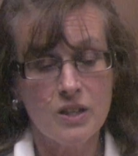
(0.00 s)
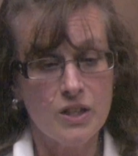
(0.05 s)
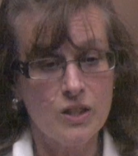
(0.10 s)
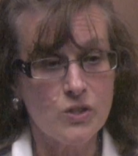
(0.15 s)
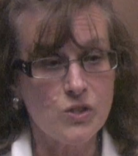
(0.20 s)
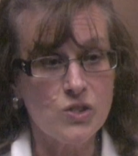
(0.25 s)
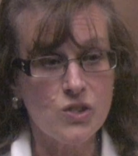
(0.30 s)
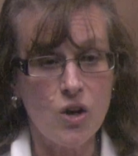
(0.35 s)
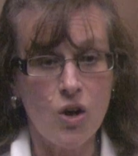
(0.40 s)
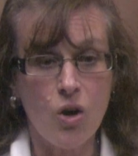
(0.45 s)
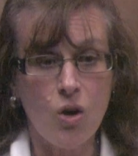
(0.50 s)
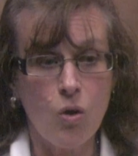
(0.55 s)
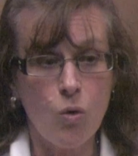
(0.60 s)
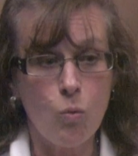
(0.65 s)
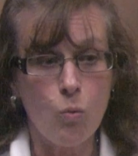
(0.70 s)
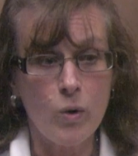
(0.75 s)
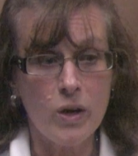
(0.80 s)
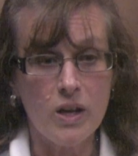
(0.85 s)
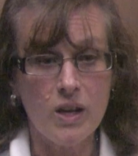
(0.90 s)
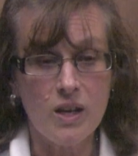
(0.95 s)
And so
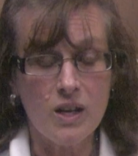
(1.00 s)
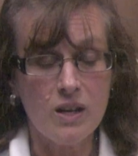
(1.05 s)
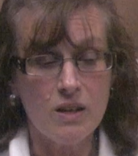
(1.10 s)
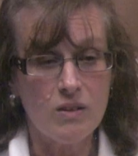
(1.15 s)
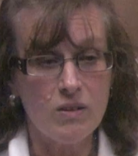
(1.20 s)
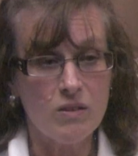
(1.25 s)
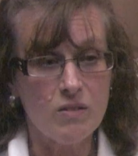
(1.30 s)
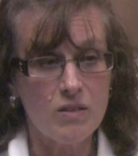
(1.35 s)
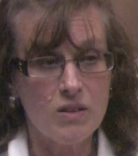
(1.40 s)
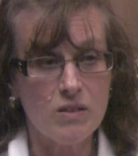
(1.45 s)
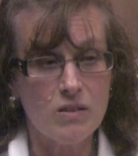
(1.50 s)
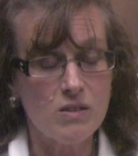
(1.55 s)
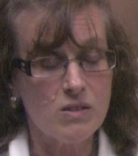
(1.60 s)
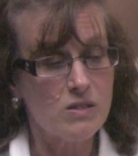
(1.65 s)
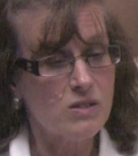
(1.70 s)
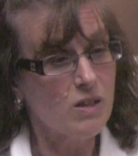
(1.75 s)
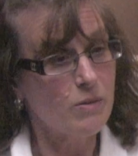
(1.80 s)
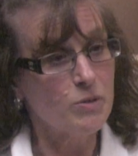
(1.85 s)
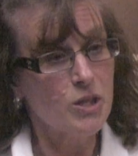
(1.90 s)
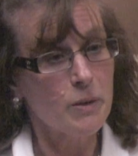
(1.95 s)

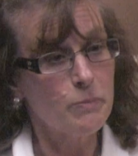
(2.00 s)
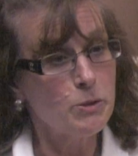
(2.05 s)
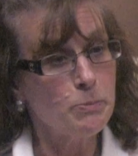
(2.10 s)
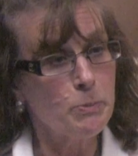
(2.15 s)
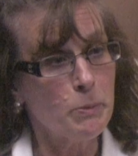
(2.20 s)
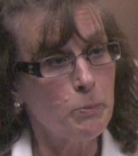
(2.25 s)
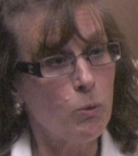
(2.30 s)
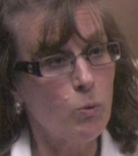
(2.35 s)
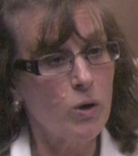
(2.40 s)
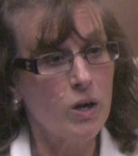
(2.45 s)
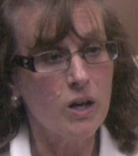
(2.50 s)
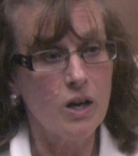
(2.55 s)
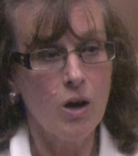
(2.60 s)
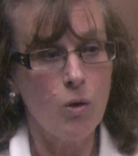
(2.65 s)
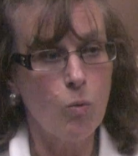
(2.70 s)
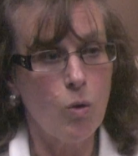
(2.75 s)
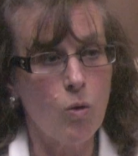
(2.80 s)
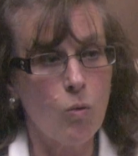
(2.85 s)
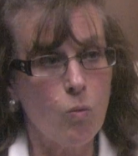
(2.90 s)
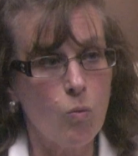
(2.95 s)
sometimes people want to know,
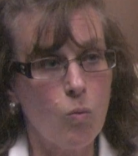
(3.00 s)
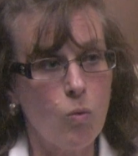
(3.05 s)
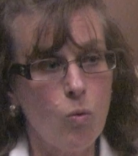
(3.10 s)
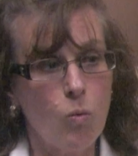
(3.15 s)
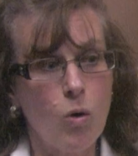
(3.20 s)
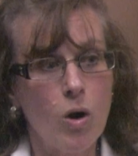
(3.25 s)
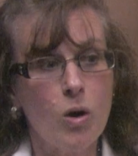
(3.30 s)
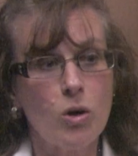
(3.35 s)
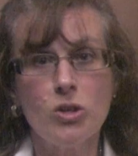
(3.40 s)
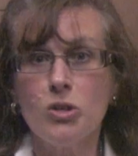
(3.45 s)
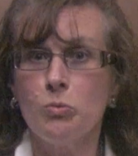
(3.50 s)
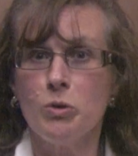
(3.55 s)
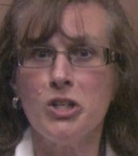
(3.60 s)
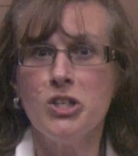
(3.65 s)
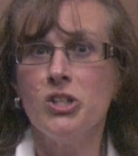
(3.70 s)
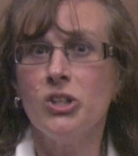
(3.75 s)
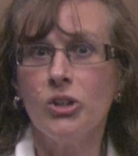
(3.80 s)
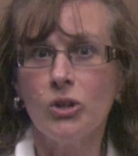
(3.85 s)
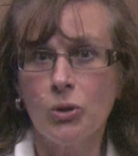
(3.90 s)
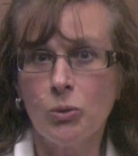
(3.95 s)
well, what do we
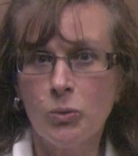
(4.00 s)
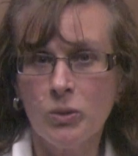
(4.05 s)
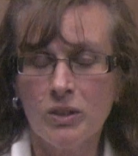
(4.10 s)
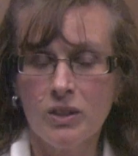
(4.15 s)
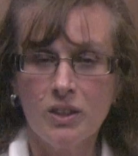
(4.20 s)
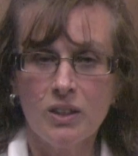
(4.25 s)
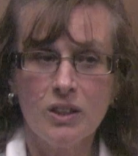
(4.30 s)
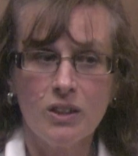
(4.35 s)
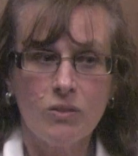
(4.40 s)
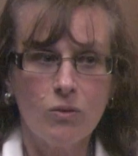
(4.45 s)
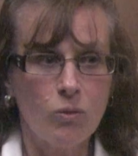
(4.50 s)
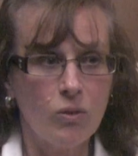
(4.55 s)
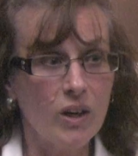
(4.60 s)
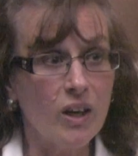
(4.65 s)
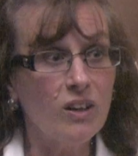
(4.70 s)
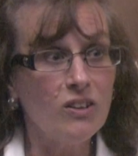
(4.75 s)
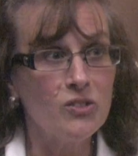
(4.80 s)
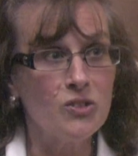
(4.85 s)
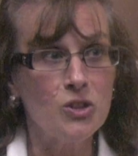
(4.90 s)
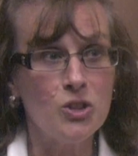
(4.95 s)
do?
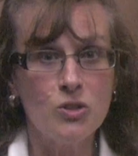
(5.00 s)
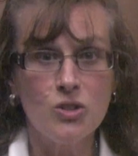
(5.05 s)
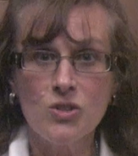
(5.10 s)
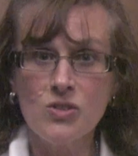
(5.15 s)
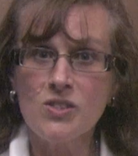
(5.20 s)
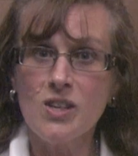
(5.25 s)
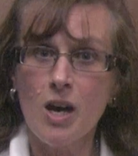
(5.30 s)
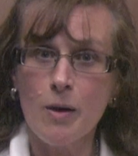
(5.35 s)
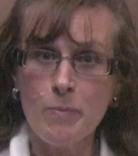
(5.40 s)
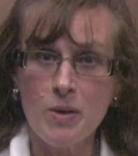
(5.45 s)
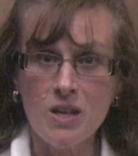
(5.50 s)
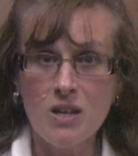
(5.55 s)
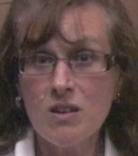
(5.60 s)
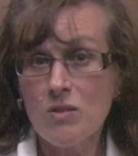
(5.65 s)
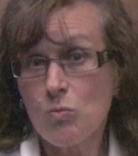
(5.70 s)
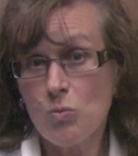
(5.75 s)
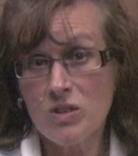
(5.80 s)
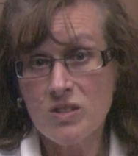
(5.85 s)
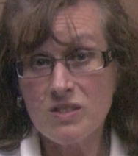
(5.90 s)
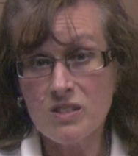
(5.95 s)
Well, you just come in
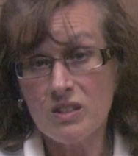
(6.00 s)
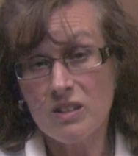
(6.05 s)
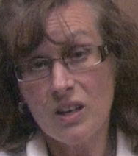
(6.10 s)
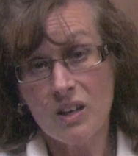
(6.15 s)
and we sit